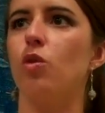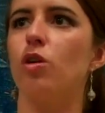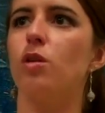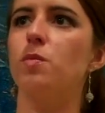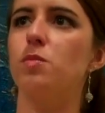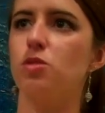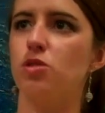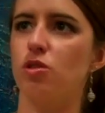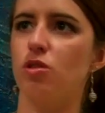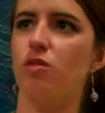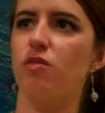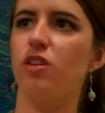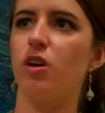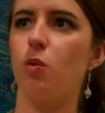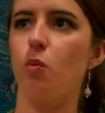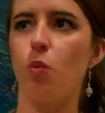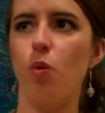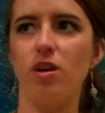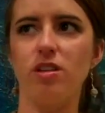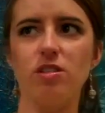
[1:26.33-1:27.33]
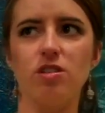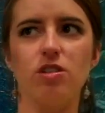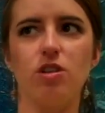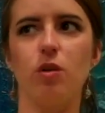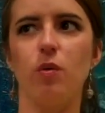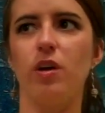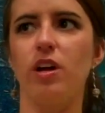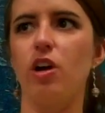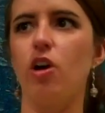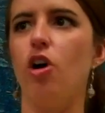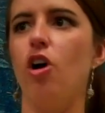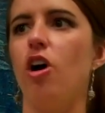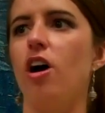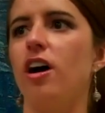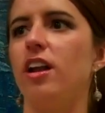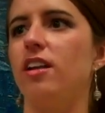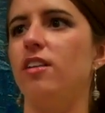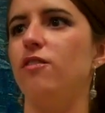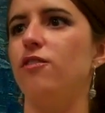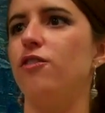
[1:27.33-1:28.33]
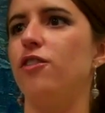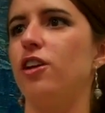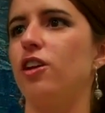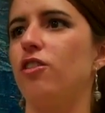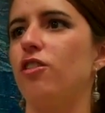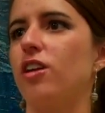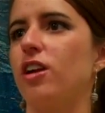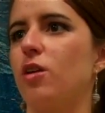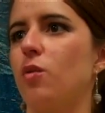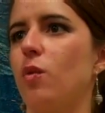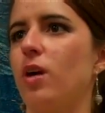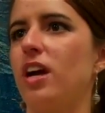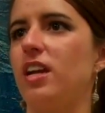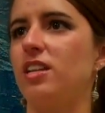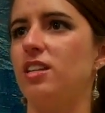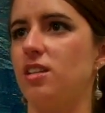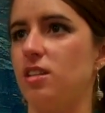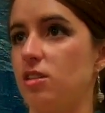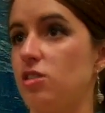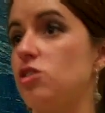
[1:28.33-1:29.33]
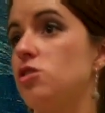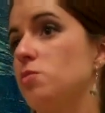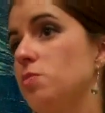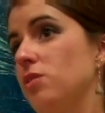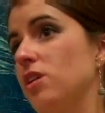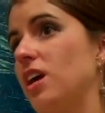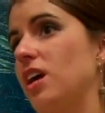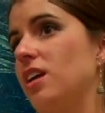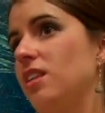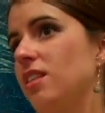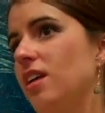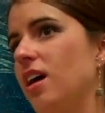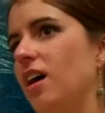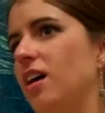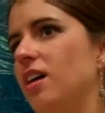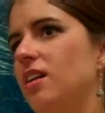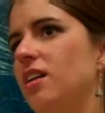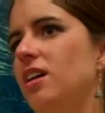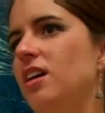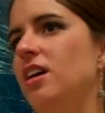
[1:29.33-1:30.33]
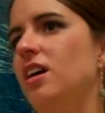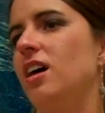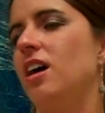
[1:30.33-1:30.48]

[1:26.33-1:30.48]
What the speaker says: We're observing what's going on and figuring a way to explain that.